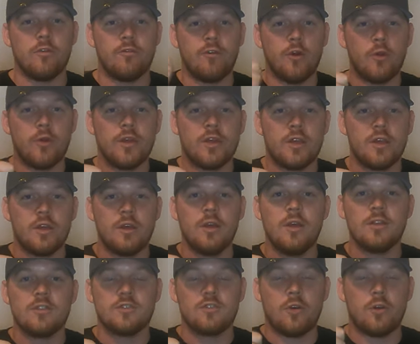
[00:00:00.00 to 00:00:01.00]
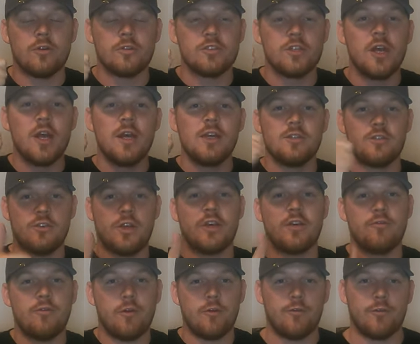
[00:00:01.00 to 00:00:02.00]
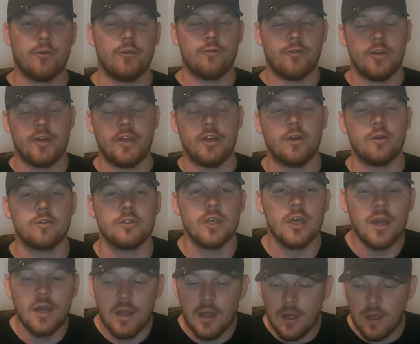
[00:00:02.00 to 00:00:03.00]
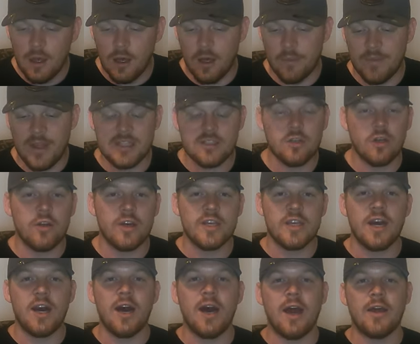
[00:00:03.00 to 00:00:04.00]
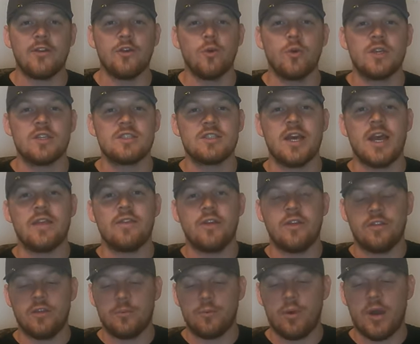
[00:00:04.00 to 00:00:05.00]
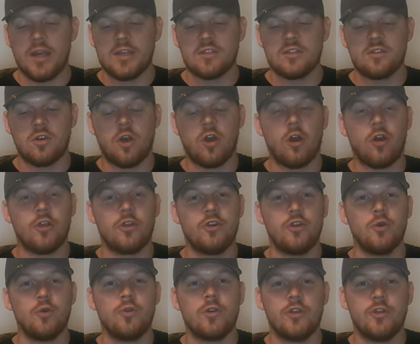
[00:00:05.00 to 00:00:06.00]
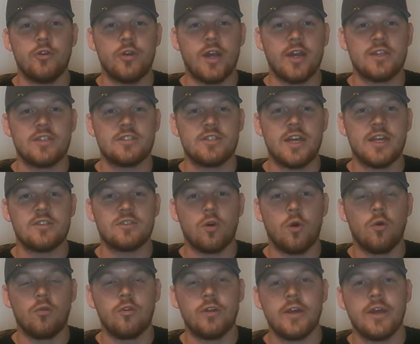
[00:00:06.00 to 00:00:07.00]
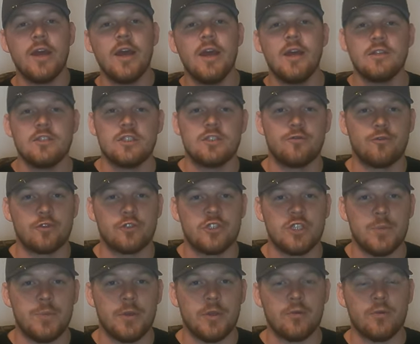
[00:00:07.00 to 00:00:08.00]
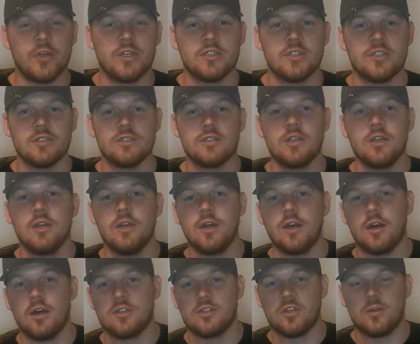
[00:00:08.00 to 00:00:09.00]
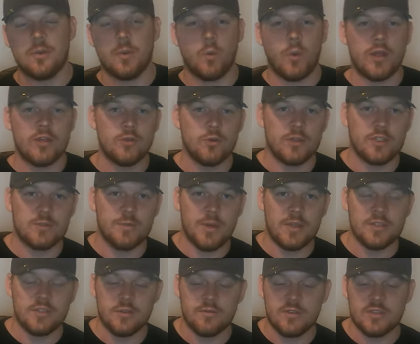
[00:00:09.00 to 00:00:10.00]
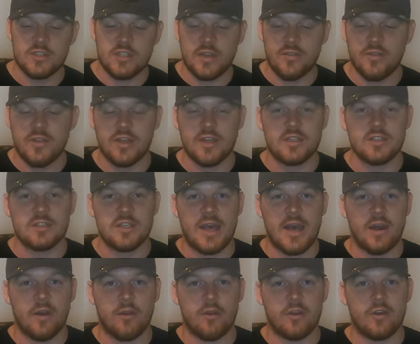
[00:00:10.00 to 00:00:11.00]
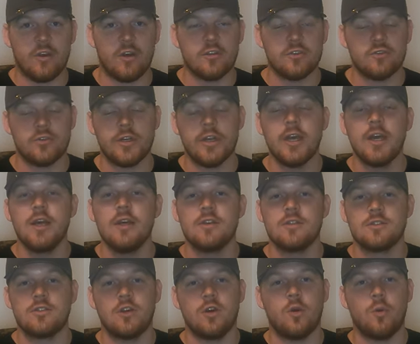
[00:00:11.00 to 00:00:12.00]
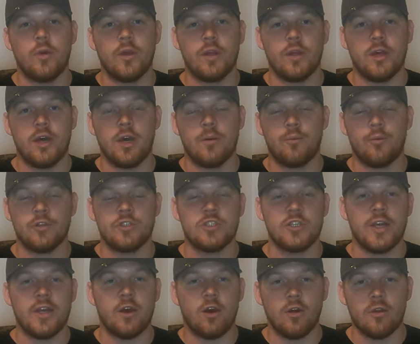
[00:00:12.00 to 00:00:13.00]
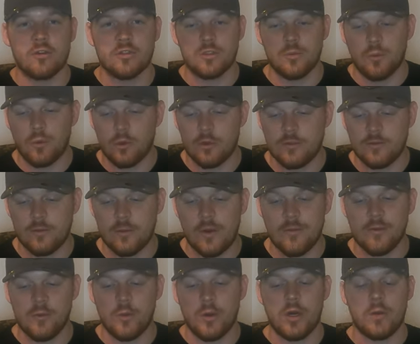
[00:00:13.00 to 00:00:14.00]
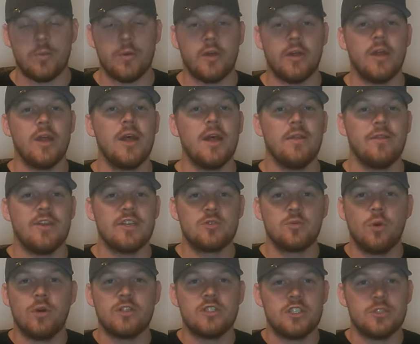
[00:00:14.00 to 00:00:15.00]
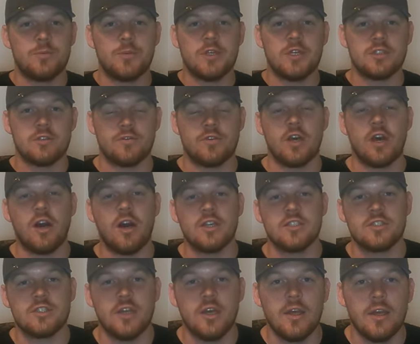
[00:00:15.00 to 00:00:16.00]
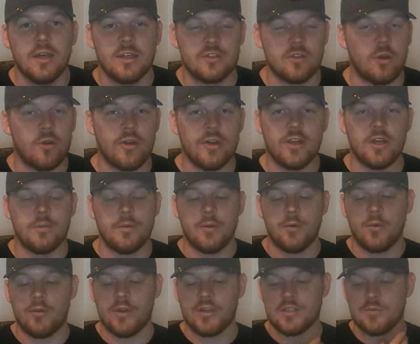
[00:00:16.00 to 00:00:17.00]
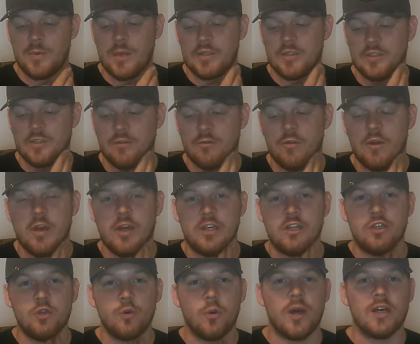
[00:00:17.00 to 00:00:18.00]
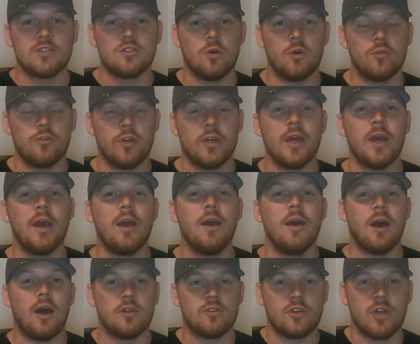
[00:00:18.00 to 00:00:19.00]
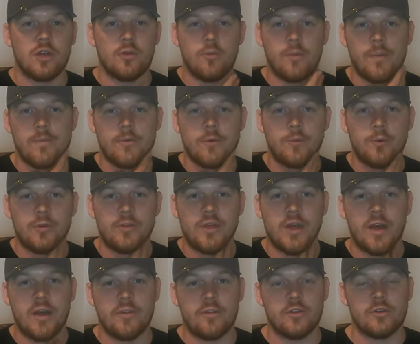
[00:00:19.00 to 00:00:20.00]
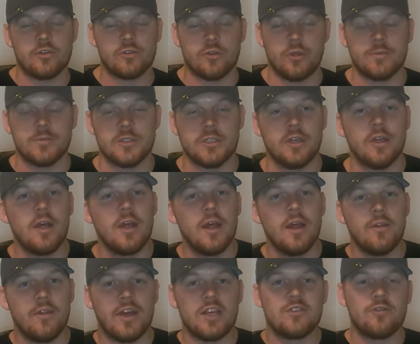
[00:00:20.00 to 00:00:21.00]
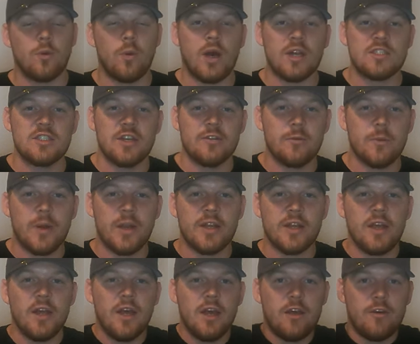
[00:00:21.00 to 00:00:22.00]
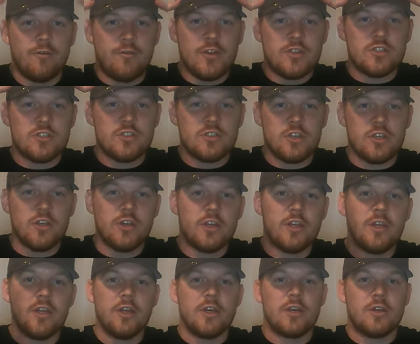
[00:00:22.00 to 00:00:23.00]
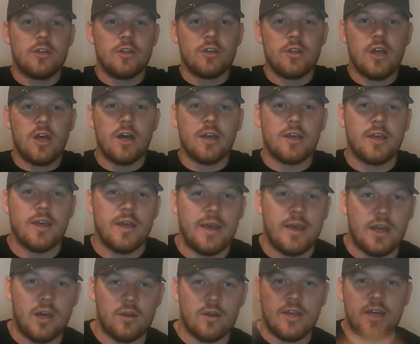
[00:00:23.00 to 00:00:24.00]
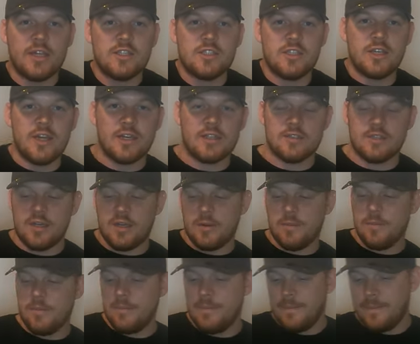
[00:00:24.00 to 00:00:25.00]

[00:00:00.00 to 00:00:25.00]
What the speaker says: the voting starts so they can vote for your videos. That's all I got. I do want to say that the prizes are United States only, just for shipping reasons. It's going to be way too expensive to send things out of the country. So we appreciate all our supporters from everywhere, but this one, just because of cost, it's already going to be really expensive. U.S. only. I'll try to remember to put that in the description. Thanks for watching, everybody. Fishing's good. Good luck, and I'll catch you next time.